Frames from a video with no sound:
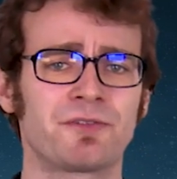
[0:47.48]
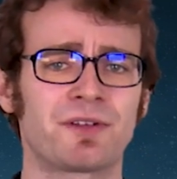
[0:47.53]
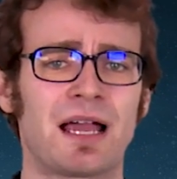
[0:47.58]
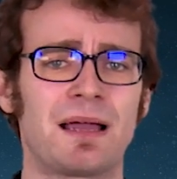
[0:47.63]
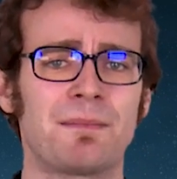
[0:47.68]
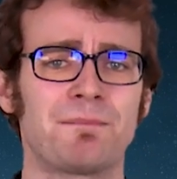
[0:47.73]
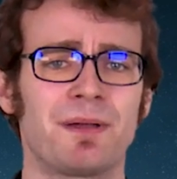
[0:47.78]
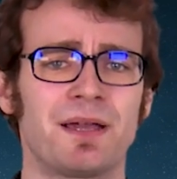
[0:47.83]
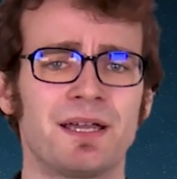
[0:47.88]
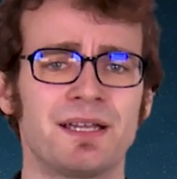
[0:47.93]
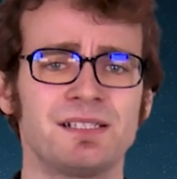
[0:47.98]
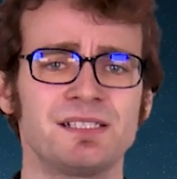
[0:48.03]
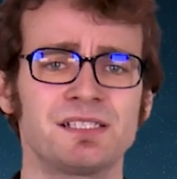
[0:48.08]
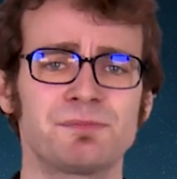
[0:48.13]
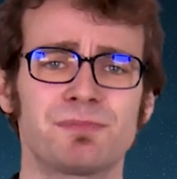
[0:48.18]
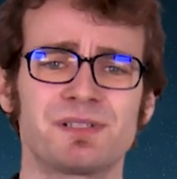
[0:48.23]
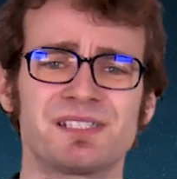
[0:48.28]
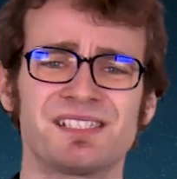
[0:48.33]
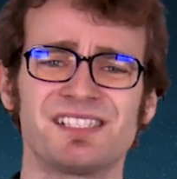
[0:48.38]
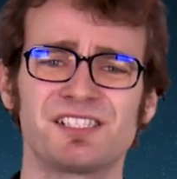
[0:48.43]
of campaigns,
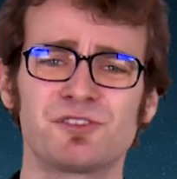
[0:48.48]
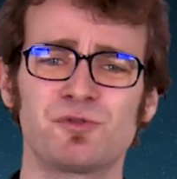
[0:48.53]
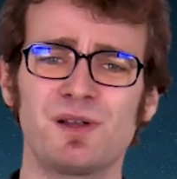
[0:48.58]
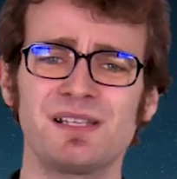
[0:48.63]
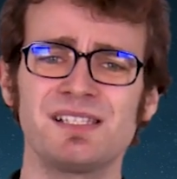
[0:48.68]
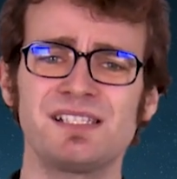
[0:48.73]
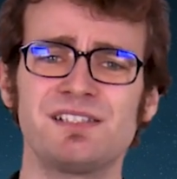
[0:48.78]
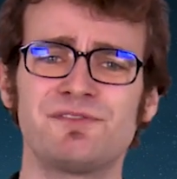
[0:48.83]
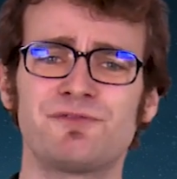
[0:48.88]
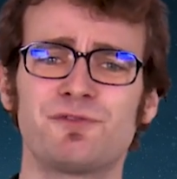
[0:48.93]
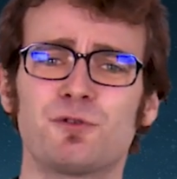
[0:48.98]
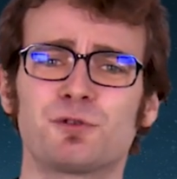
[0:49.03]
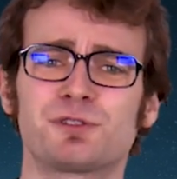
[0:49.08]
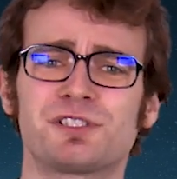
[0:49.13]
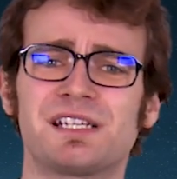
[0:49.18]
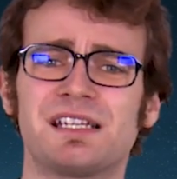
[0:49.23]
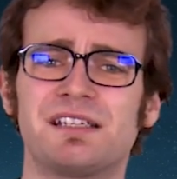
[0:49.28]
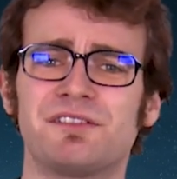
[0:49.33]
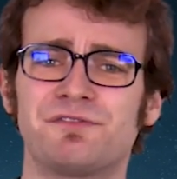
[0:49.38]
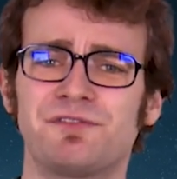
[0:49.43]
but in
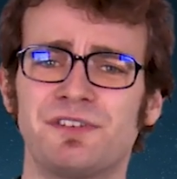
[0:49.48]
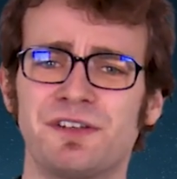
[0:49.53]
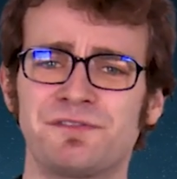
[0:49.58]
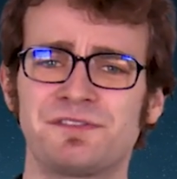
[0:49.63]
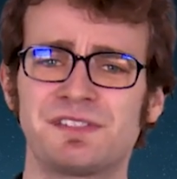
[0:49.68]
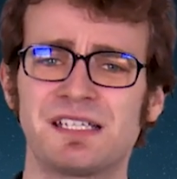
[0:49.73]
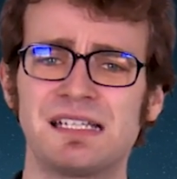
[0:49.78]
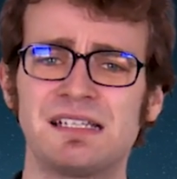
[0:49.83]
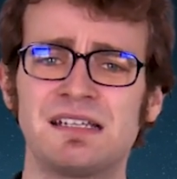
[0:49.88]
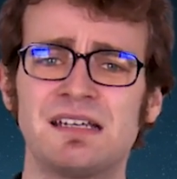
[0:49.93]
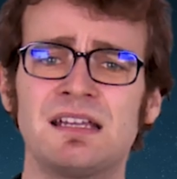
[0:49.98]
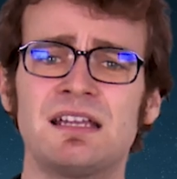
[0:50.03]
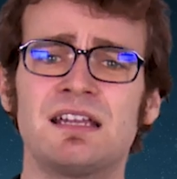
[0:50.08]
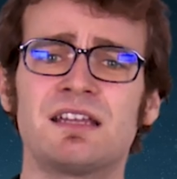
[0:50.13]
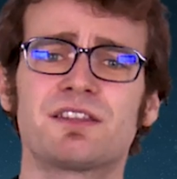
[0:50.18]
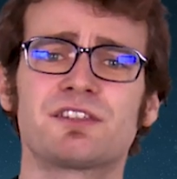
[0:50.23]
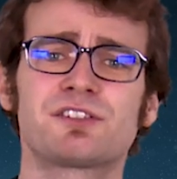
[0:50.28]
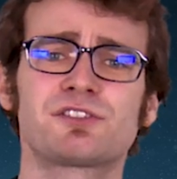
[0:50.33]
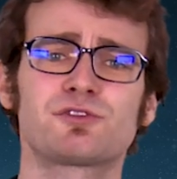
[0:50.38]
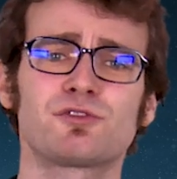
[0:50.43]
2014-15,
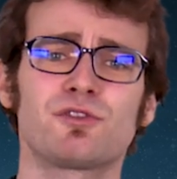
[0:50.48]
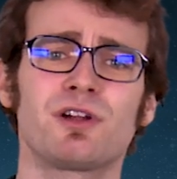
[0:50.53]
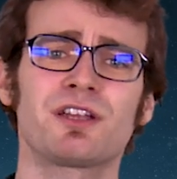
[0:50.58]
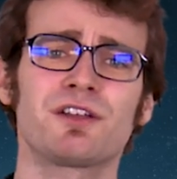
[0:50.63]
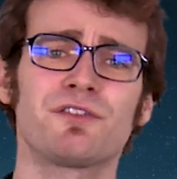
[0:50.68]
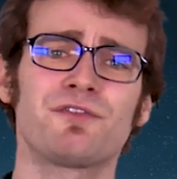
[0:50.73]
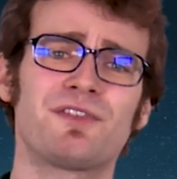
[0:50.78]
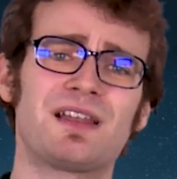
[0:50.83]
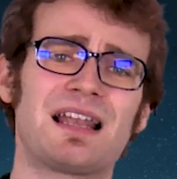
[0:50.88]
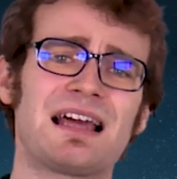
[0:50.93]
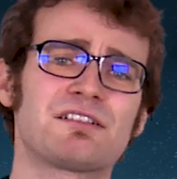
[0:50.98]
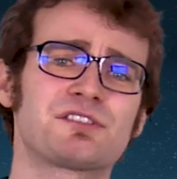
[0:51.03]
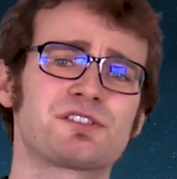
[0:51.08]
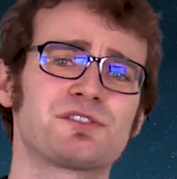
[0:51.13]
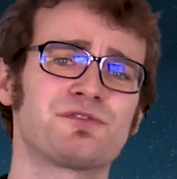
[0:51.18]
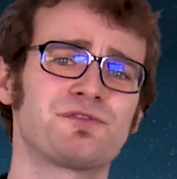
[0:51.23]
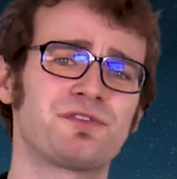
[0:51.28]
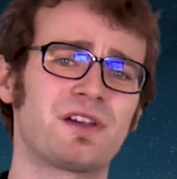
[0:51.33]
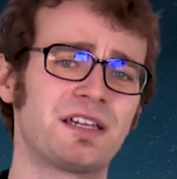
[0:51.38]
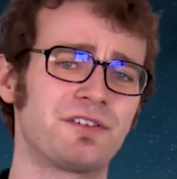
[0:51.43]
the striker fell out
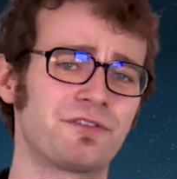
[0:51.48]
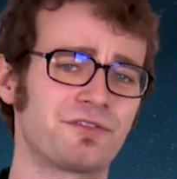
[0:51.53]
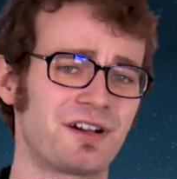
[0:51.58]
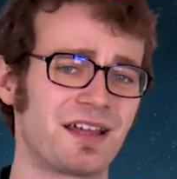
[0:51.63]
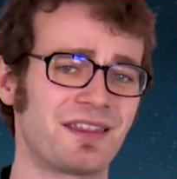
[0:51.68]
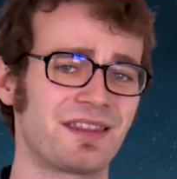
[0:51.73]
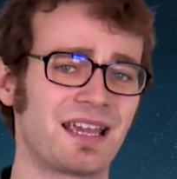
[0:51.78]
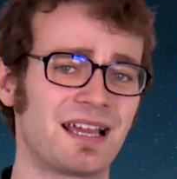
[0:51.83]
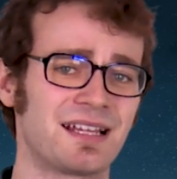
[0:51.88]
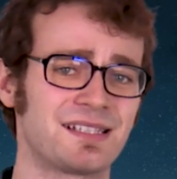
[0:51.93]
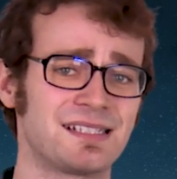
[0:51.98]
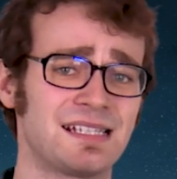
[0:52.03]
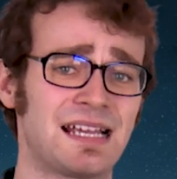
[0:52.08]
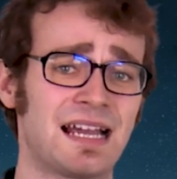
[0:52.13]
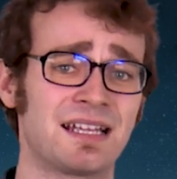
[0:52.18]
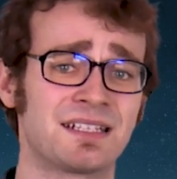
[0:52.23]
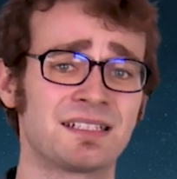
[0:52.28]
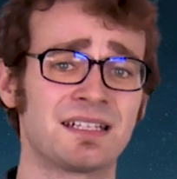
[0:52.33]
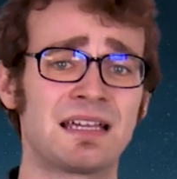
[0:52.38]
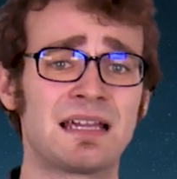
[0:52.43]
of favour at the
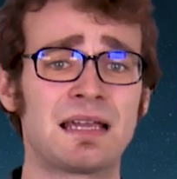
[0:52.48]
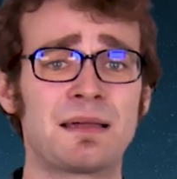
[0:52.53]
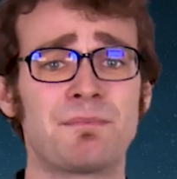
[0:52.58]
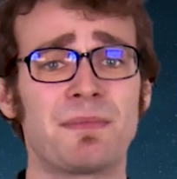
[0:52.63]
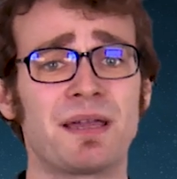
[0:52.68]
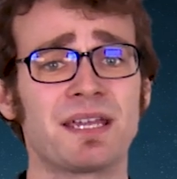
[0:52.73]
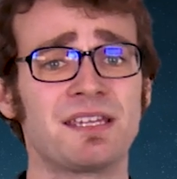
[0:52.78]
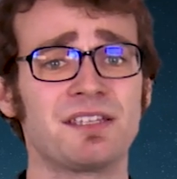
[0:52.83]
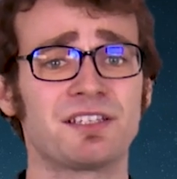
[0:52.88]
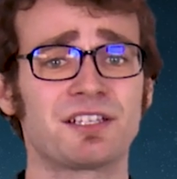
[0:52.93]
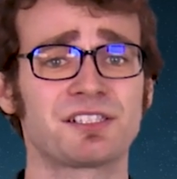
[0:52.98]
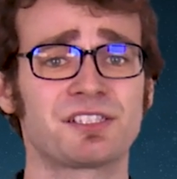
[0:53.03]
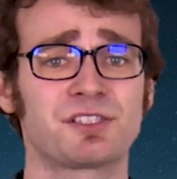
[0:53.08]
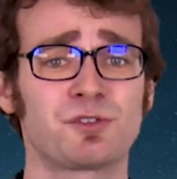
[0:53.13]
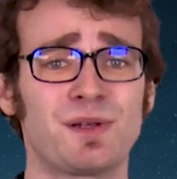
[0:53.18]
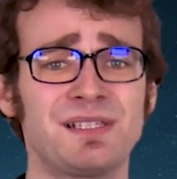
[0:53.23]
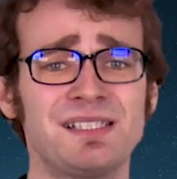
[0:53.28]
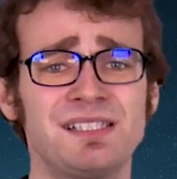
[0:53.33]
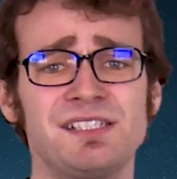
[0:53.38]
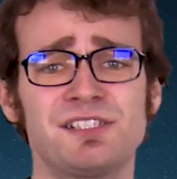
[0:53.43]
Etihad, making just
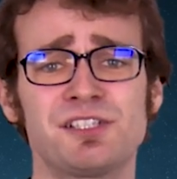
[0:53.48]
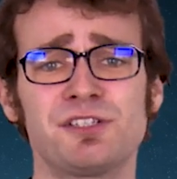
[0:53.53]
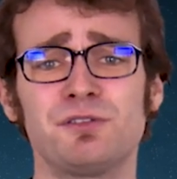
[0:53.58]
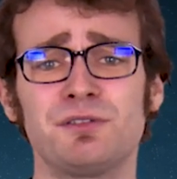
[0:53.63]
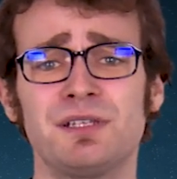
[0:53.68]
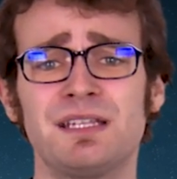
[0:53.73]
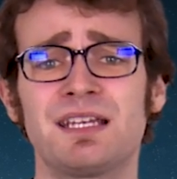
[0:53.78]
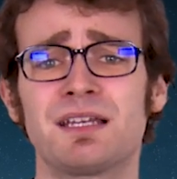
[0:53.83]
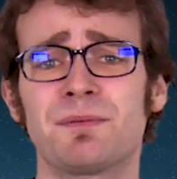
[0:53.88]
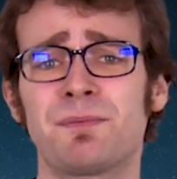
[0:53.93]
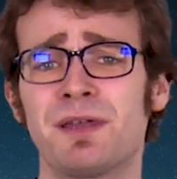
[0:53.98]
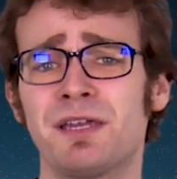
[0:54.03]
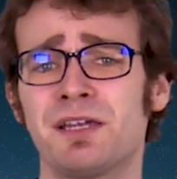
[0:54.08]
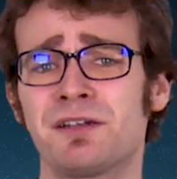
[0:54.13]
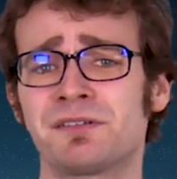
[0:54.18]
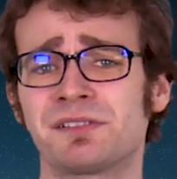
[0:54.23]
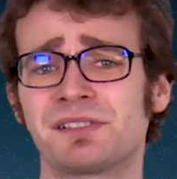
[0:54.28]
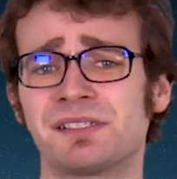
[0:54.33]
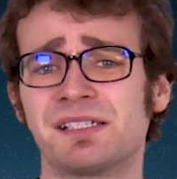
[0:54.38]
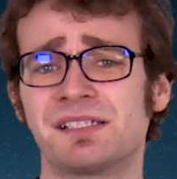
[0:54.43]
22 league
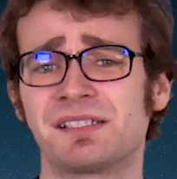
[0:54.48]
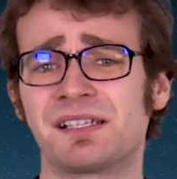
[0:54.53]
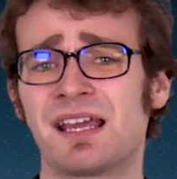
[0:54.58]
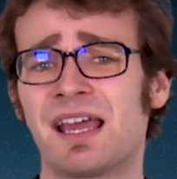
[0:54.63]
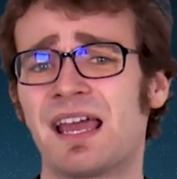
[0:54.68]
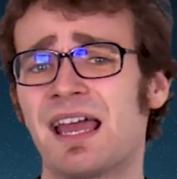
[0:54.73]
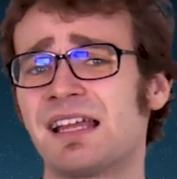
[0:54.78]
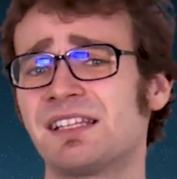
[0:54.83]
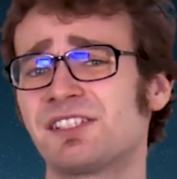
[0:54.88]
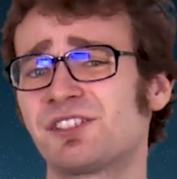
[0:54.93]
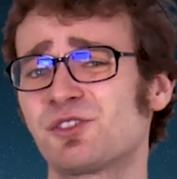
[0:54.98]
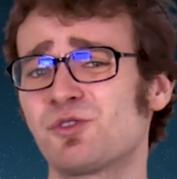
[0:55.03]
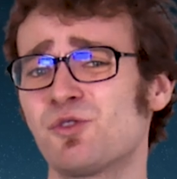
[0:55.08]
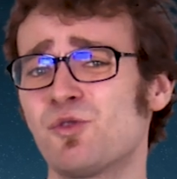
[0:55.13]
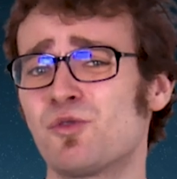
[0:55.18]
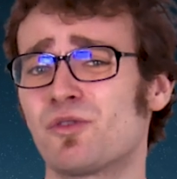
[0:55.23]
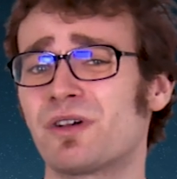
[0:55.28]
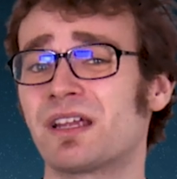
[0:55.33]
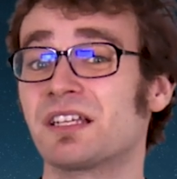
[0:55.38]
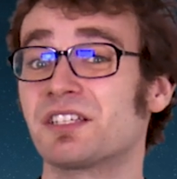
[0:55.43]
appearances and
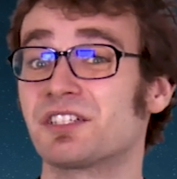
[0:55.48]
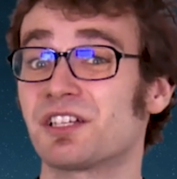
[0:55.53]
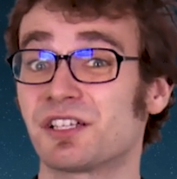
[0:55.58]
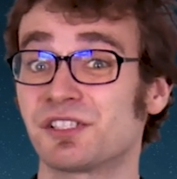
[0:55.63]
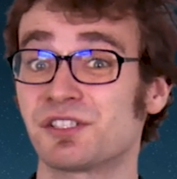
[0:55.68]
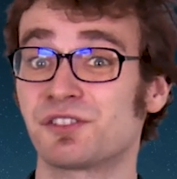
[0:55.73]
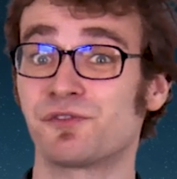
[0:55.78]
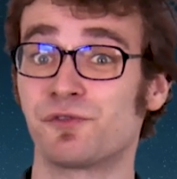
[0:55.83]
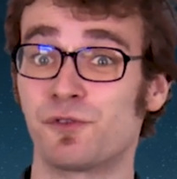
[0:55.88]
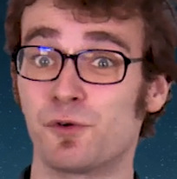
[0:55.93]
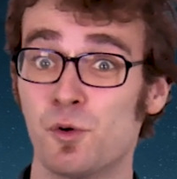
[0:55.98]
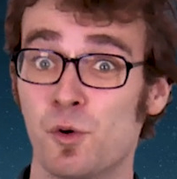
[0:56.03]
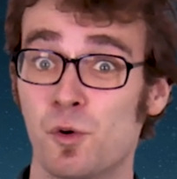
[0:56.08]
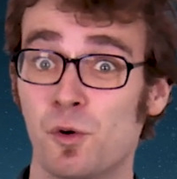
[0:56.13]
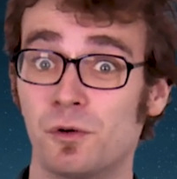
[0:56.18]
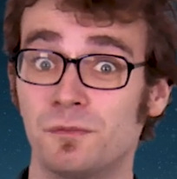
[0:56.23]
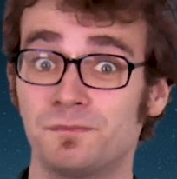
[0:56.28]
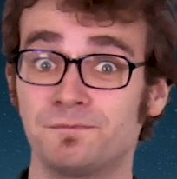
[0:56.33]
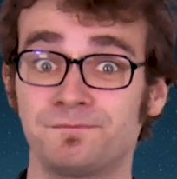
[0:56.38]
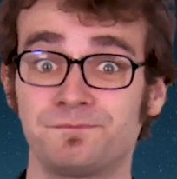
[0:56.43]
scoring just
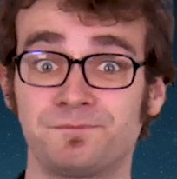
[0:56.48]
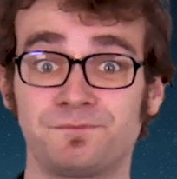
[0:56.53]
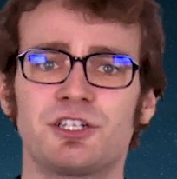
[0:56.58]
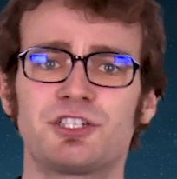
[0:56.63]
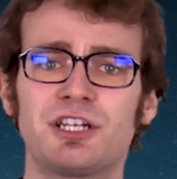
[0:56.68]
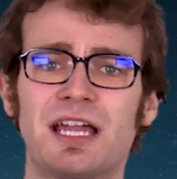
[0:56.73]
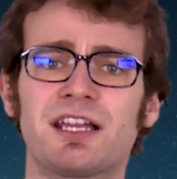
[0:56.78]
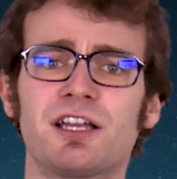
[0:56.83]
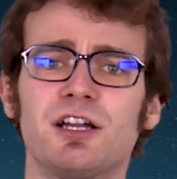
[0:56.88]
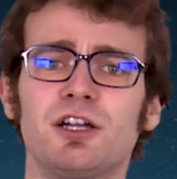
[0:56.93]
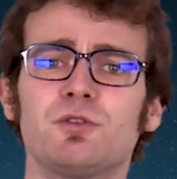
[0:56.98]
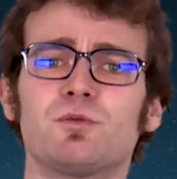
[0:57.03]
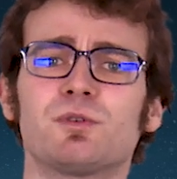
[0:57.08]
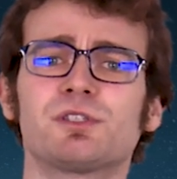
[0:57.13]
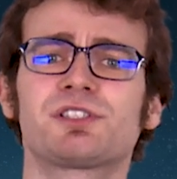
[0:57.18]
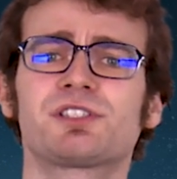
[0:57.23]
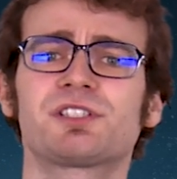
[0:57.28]
4. Dzeko was